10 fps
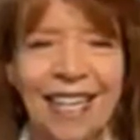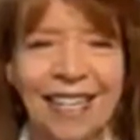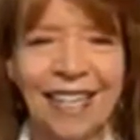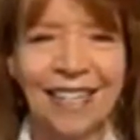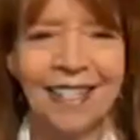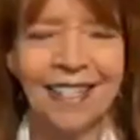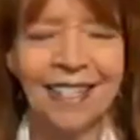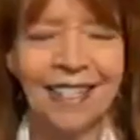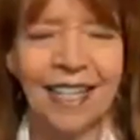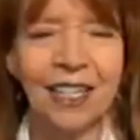
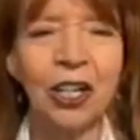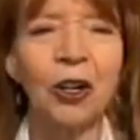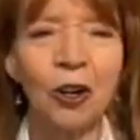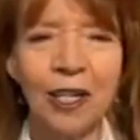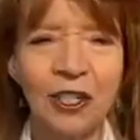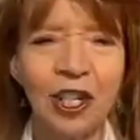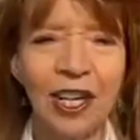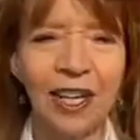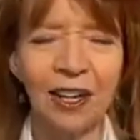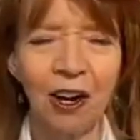is
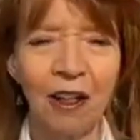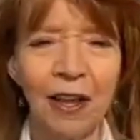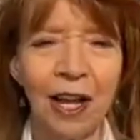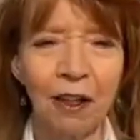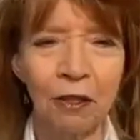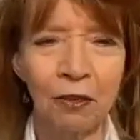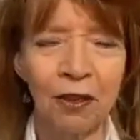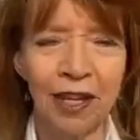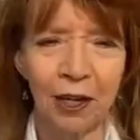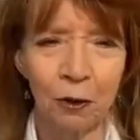encouraging all the
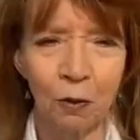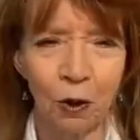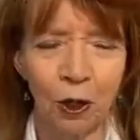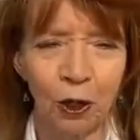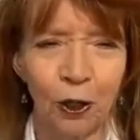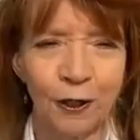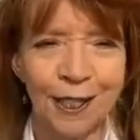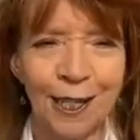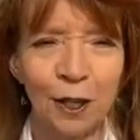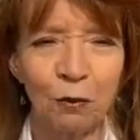healthcare
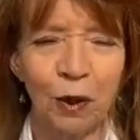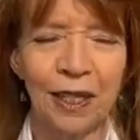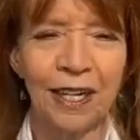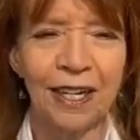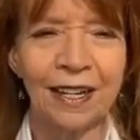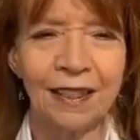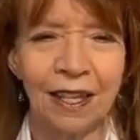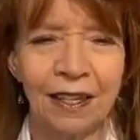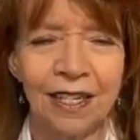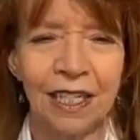workers and wanting
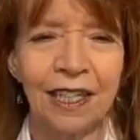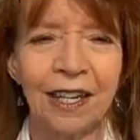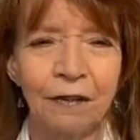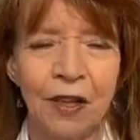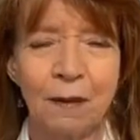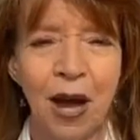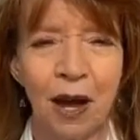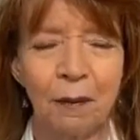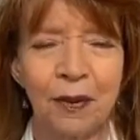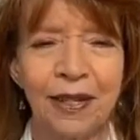that, to lift them
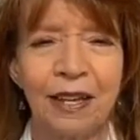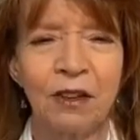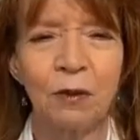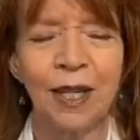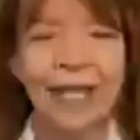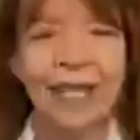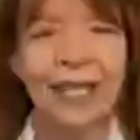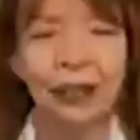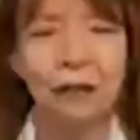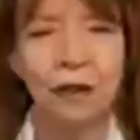up. And even when he
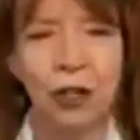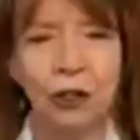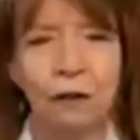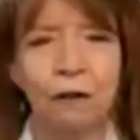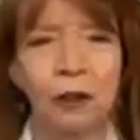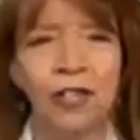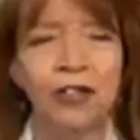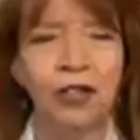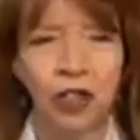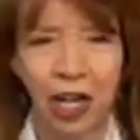interviewed for
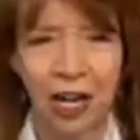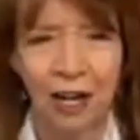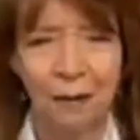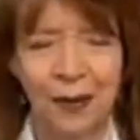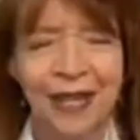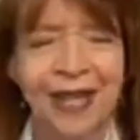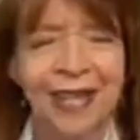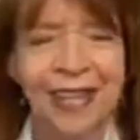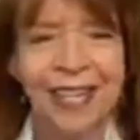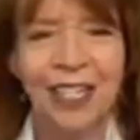his job,
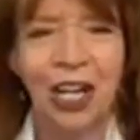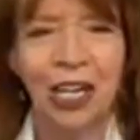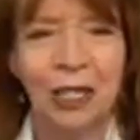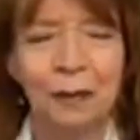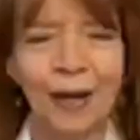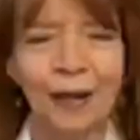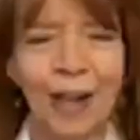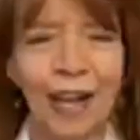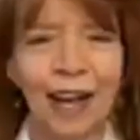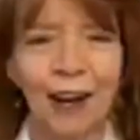he talked about
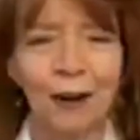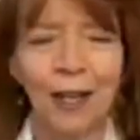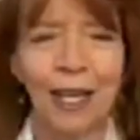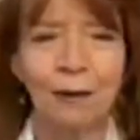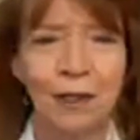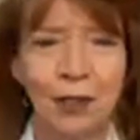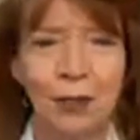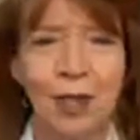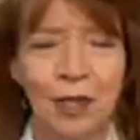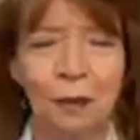how he was
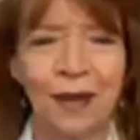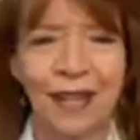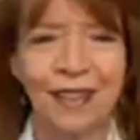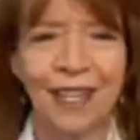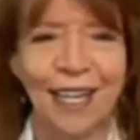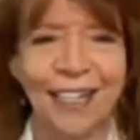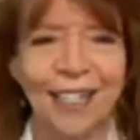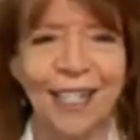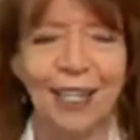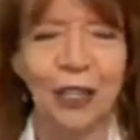going to be
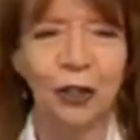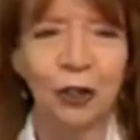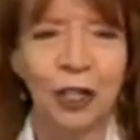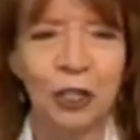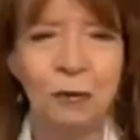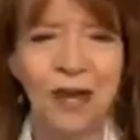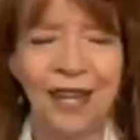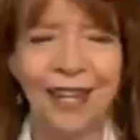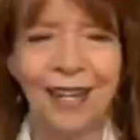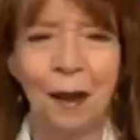this
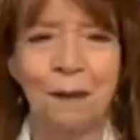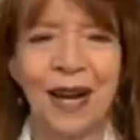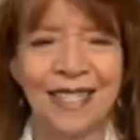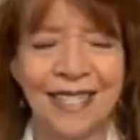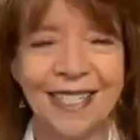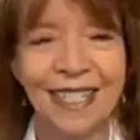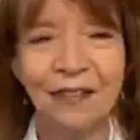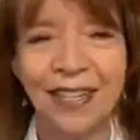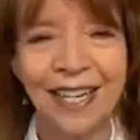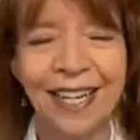encouragement and
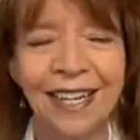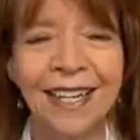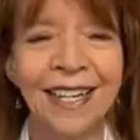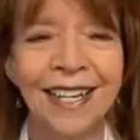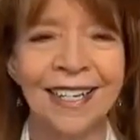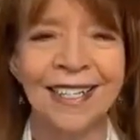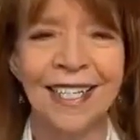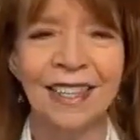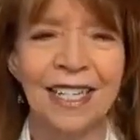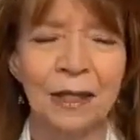positivity, and
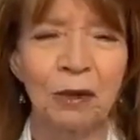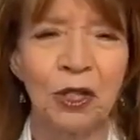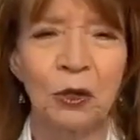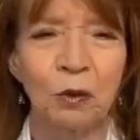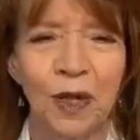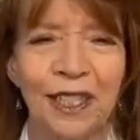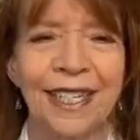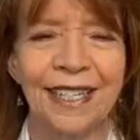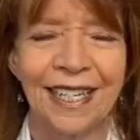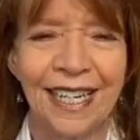said that's what you
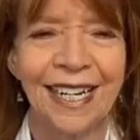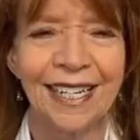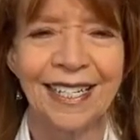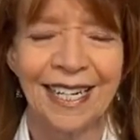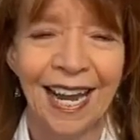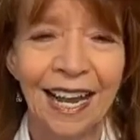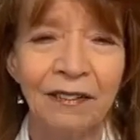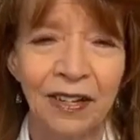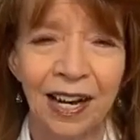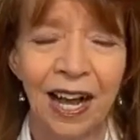really need to
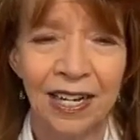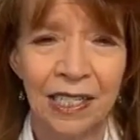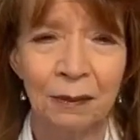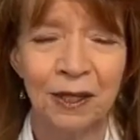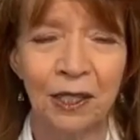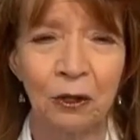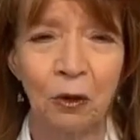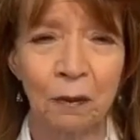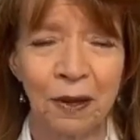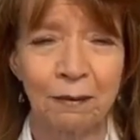have in a hospital
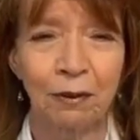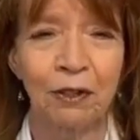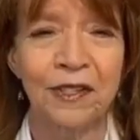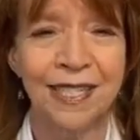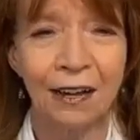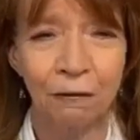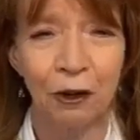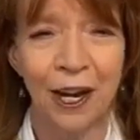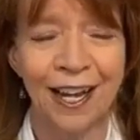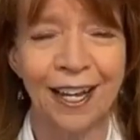where people are
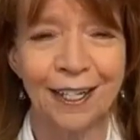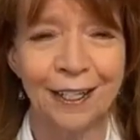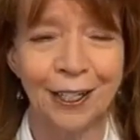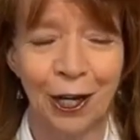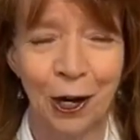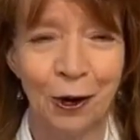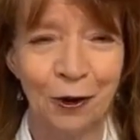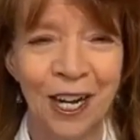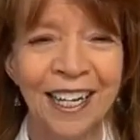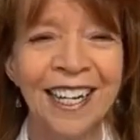suffering. And
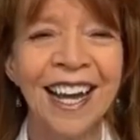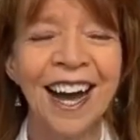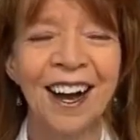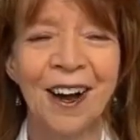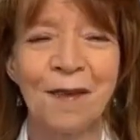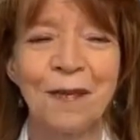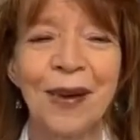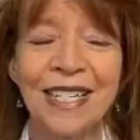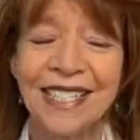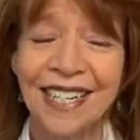so
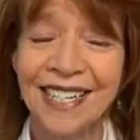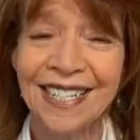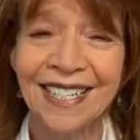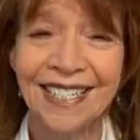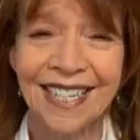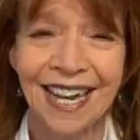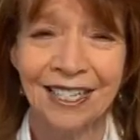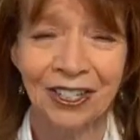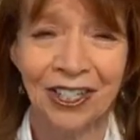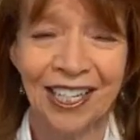my son is
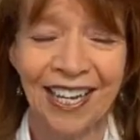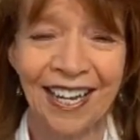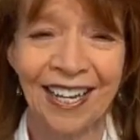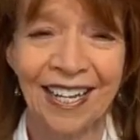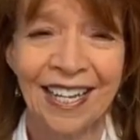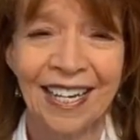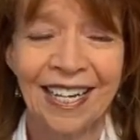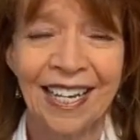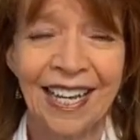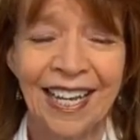actually,
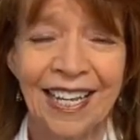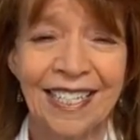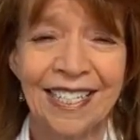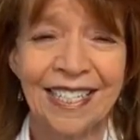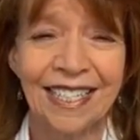he's